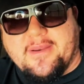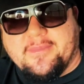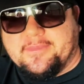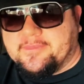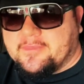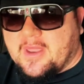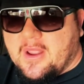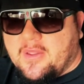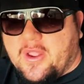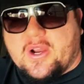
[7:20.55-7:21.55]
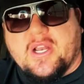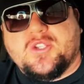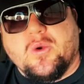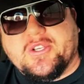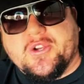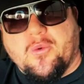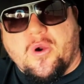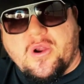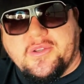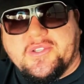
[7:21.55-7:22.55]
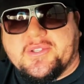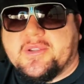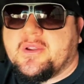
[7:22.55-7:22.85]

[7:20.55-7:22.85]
They're going to twist your words.